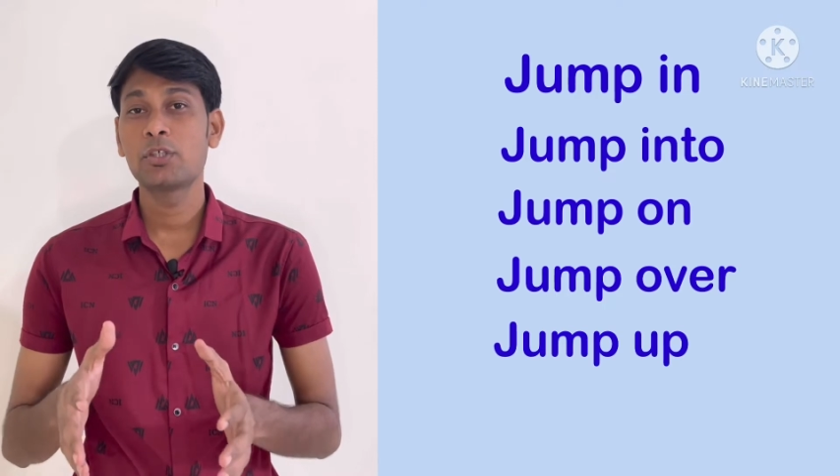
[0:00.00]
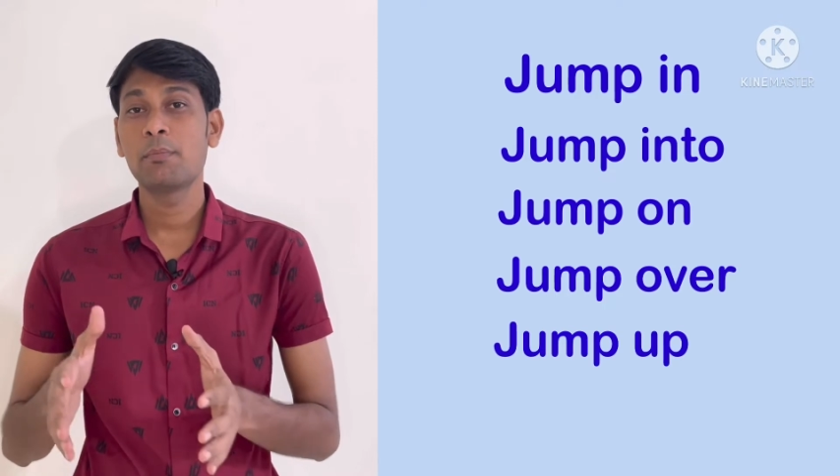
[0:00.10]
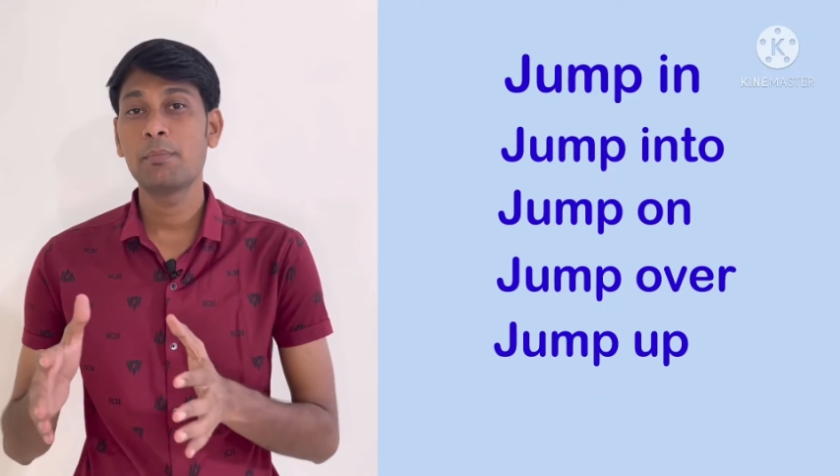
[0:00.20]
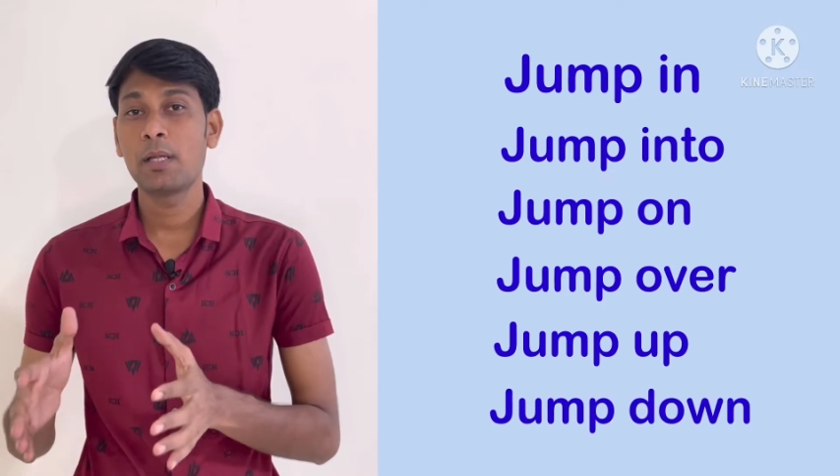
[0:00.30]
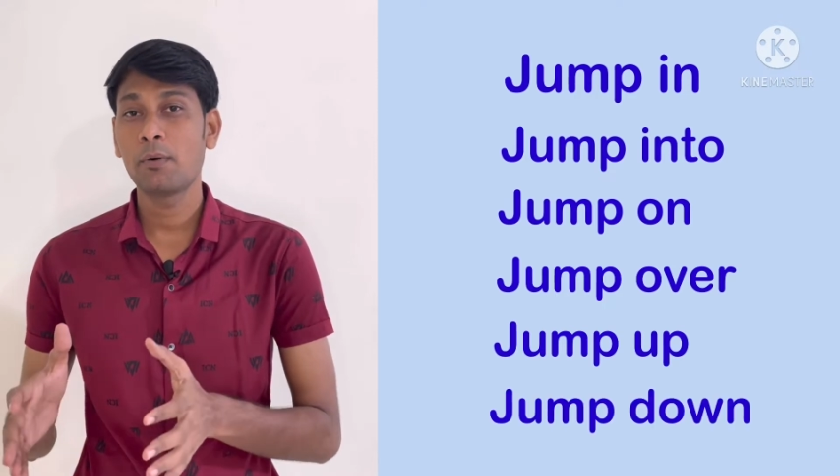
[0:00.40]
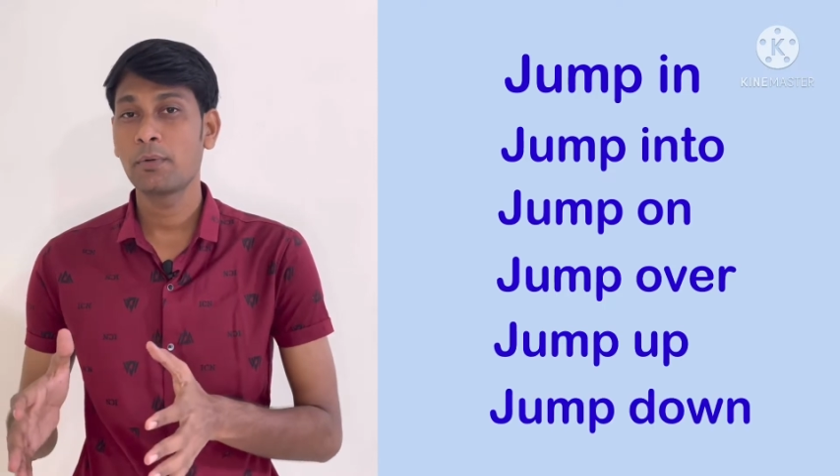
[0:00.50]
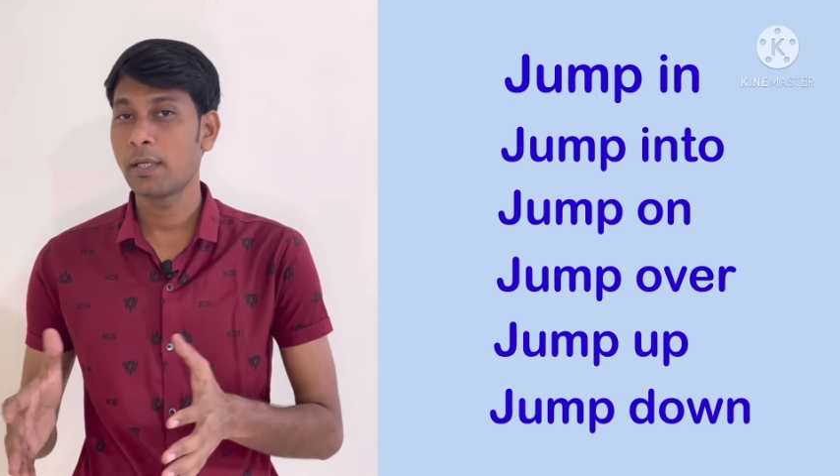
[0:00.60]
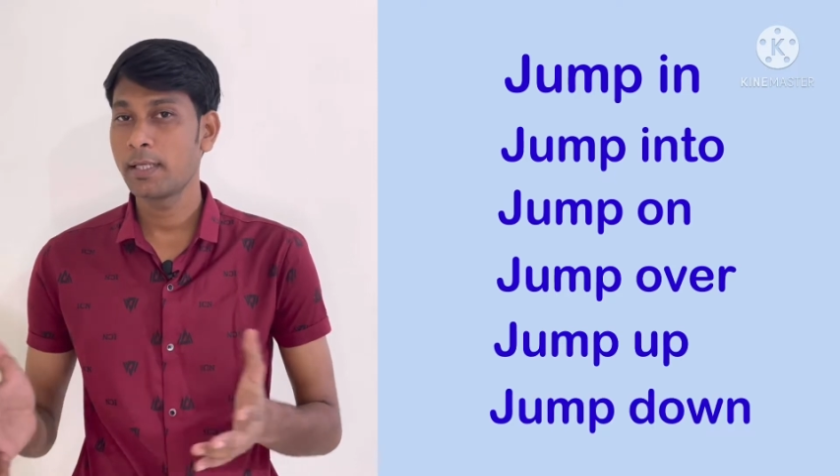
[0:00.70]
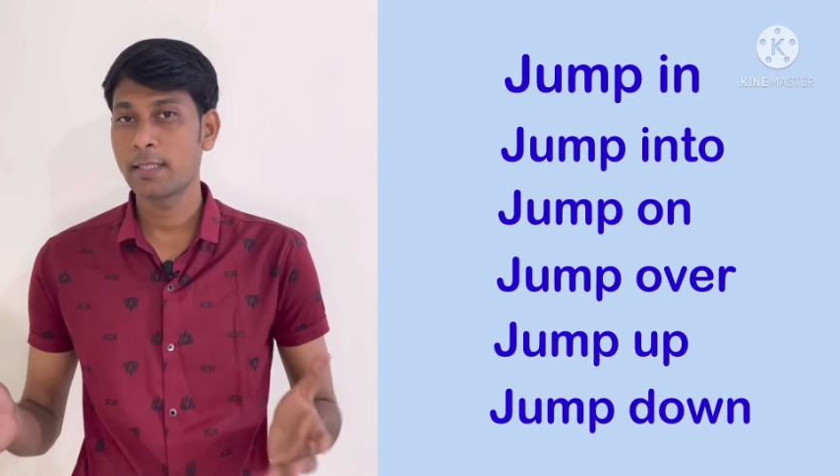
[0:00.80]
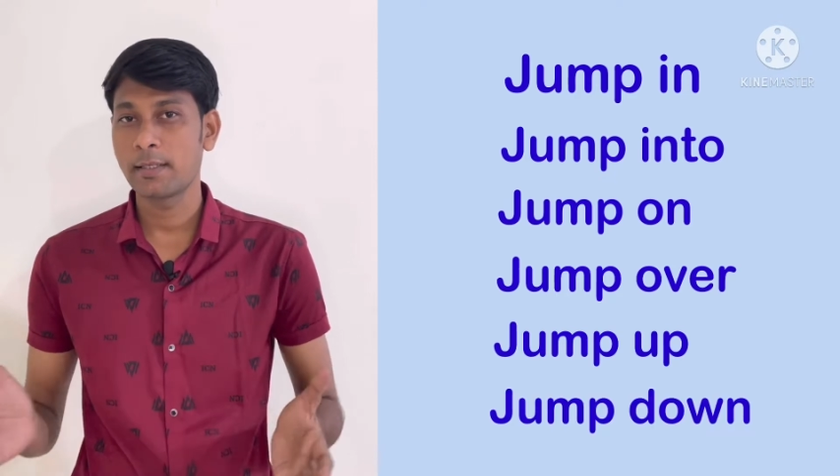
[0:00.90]
jump down,
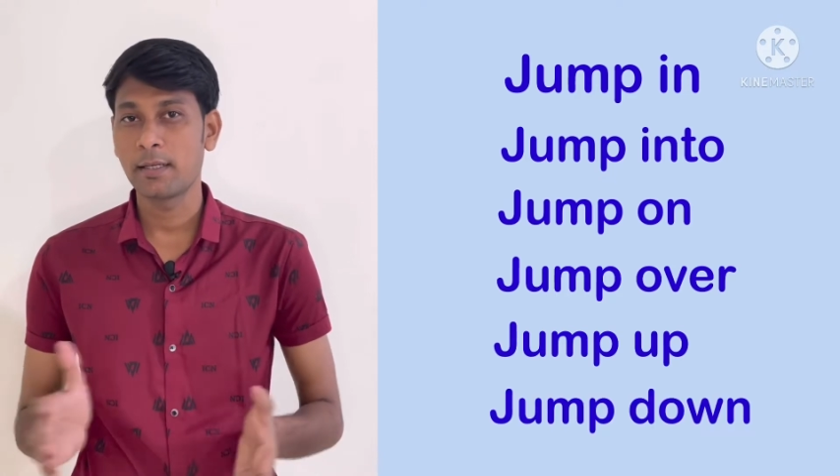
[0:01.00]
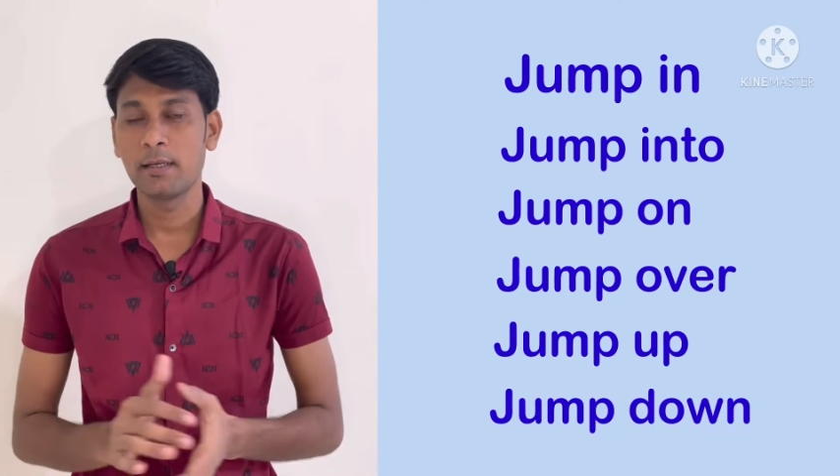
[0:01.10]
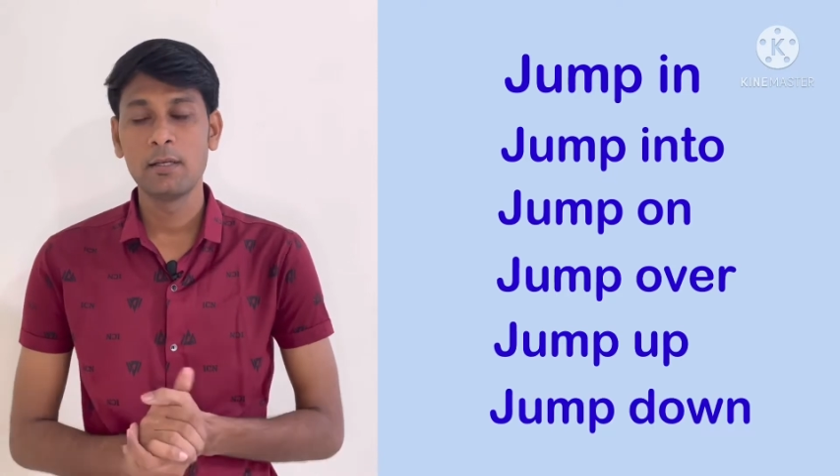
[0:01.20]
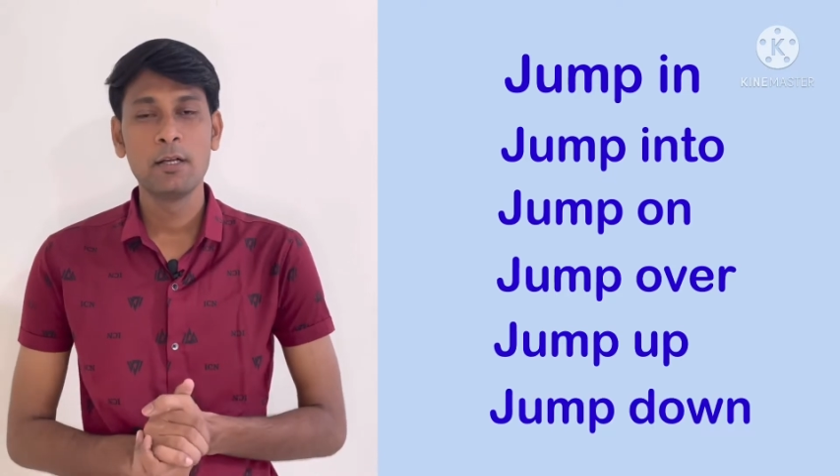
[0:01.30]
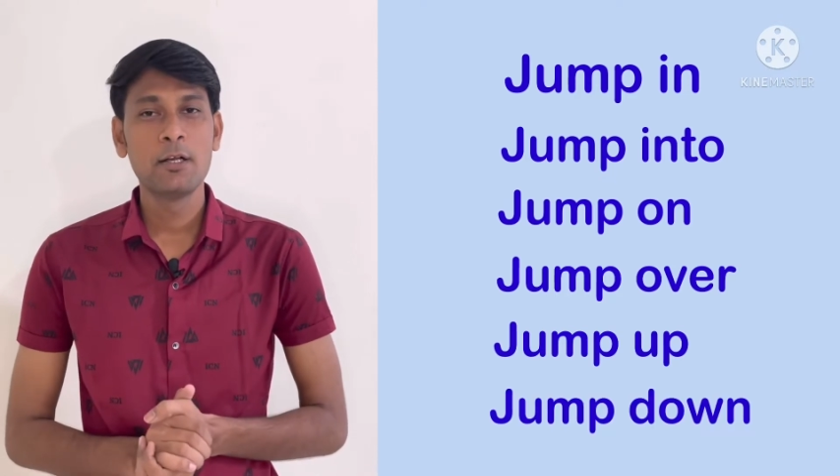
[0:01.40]
etc.